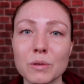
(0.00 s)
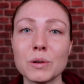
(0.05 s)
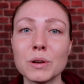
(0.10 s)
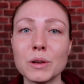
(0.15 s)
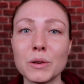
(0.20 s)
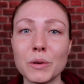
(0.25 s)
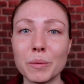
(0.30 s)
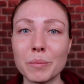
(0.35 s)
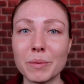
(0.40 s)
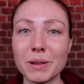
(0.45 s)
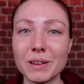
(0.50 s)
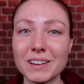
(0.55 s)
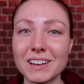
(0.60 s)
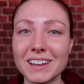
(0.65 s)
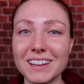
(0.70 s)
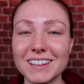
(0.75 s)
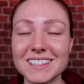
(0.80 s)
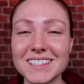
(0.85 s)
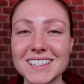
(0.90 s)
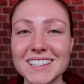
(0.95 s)
all human,
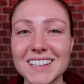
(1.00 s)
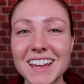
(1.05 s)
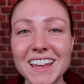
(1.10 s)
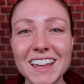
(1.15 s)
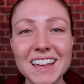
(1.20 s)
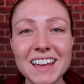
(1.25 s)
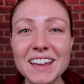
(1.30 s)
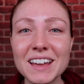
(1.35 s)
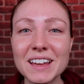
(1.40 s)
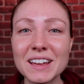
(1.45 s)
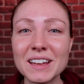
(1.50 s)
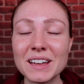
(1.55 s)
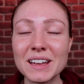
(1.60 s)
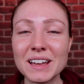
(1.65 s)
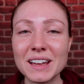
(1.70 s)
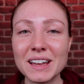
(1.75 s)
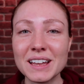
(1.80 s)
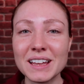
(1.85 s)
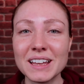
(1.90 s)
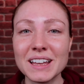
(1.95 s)
and
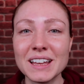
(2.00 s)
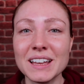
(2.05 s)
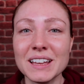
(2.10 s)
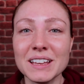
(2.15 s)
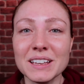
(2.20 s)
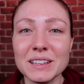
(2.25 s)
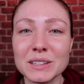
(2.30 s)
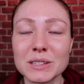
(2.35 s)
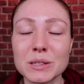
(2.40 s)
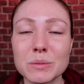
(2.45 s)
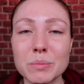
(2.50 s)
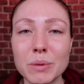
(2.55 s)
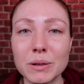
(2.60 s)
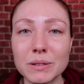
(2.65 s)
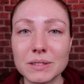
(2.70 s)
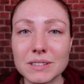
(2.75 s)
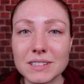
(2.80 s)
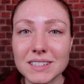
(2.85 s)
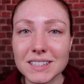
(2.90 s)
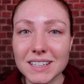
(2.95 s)

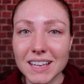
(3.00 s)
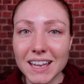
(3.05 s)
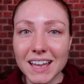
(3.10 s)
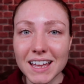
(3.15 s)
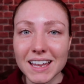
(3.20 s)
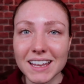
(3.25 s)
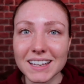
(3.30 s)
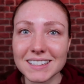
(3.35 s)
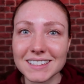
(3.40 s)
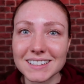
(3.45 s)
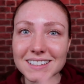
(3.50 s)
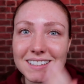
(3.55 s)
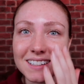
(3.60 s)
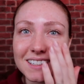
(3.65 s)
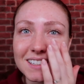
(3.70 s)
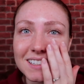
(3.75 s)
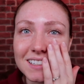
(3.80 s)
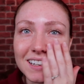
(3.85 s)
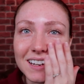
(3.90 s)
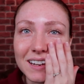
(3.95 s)
spots
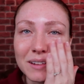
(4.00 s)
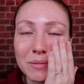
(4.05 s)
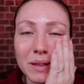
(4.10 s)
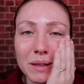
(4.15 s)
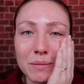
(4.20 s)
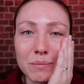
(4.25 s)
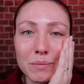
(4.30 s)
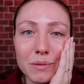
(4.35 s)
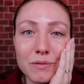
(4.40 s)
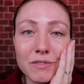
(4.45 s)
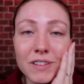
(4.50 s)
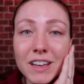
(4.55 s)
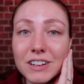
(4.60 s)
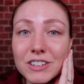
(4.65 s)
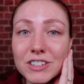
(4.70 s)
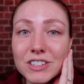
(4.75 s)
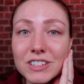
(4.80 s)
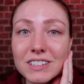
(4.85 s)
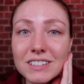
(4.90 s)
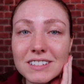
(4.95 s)
and
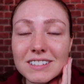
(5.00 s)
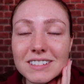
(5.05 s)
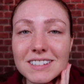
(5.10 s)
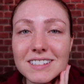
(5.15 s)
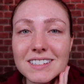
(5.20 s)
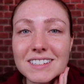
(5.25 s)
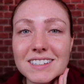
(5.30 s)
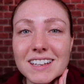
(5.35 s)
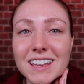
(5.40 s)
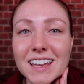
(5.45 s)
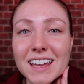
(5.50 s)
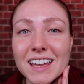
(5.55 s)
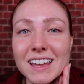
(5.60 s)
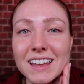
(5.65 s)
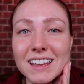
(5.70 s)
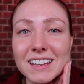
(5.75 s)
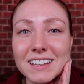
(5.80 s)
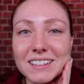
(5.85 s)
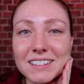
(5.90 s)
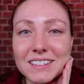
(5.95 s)
imperfections
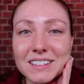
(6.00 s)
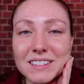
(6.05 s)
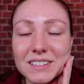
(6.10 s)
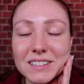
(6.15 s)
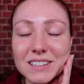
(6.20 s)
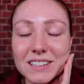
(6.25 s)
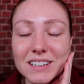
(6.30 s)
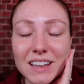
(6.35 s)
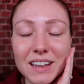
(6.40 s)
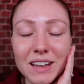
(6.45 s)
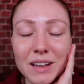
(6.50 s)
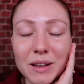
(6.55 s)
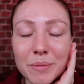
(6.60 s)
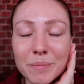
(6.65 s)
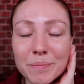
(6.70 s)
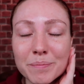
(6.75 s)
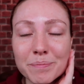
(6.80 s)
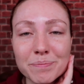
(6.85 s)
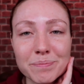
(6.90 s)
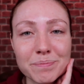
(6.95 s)
and
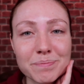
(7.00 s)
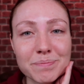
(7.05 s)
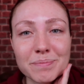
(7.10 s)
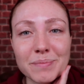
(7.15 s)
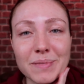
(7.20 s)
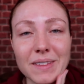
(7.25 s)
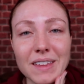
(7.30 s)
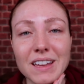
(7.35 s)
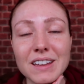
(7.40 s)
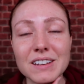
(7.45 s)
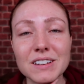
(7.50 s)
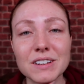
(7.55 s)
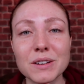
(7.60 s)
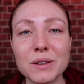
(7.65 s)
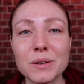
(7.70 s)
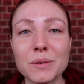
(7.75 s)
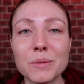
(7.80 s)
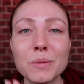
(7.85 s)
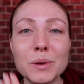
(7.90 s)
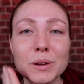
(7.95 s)
I don't know,
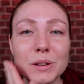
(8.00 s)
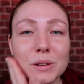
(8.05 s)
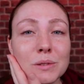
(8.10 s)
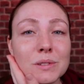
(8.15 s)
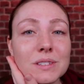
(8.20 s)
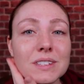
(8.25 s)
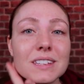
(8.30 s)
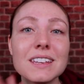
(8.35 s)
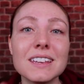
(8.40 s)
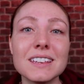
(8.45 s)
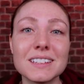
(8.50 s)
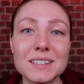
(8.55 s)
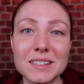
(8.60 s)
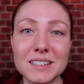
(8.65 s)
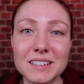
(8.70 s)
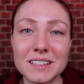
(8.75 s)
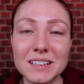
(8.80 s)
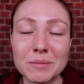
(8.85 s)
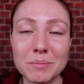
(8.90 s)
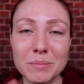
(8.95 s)
what you see as
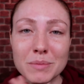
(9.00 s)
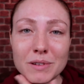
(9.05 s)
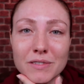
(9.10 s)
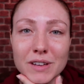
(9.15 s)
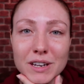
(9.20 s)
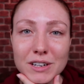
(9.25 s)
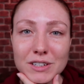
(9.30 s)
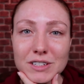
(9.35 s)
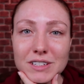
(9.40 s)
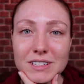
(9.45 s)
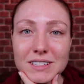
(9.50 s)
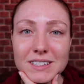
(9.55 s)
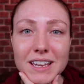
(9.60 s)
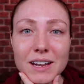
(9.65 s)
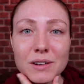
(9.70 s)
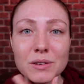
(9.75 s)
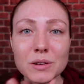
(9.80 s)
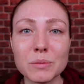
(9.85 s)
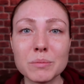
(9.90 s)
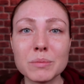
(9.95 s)
imperfections,
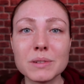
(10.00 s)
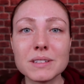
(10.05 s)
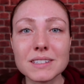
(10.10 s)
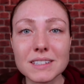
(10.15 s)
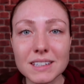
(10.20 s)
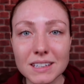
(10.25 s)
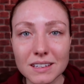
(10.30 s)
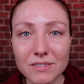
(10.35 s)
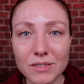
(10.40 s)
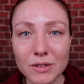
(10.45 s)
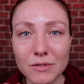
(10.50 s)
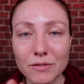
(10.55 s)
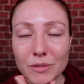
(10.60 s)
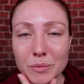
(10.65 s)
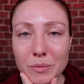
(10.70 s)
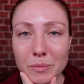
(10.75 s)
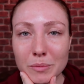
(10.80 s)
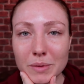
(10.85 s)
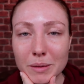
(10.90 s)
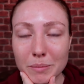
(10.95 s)
how you perceive
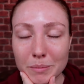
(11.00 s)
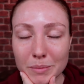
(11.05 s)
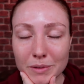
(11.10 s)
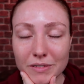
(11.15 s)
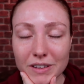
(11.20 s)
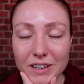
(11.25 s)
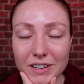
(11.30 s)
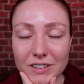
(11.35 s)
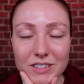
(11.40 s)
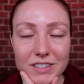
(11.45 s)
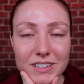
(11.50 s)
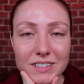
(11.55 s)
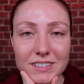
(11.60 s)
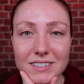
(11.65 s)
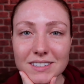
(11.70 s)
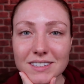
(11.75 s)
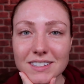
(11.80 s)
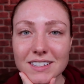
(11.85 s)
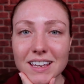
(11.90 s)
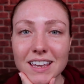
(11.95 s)

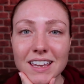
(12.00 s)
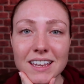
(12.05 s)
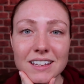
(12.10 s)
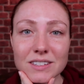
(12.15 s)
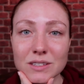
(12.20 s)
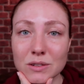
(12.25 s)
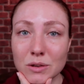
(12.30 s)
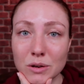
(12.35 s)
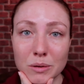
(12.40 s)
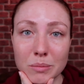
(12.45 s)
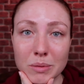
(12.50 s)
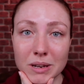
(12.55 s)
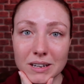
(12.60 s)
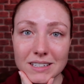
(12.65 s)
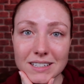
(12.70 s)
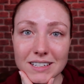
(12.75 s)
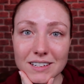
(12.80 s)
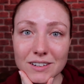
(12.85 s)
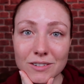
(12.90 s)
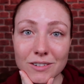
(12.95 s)
imperfections is not a big
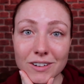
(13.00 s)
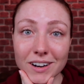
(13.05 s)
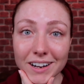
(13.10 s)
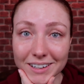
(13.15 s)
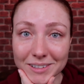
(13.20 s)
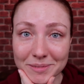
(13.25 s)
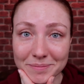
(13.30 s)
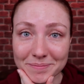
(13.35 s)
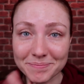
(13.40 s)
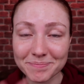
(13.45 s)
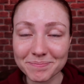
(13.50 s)
deal, right?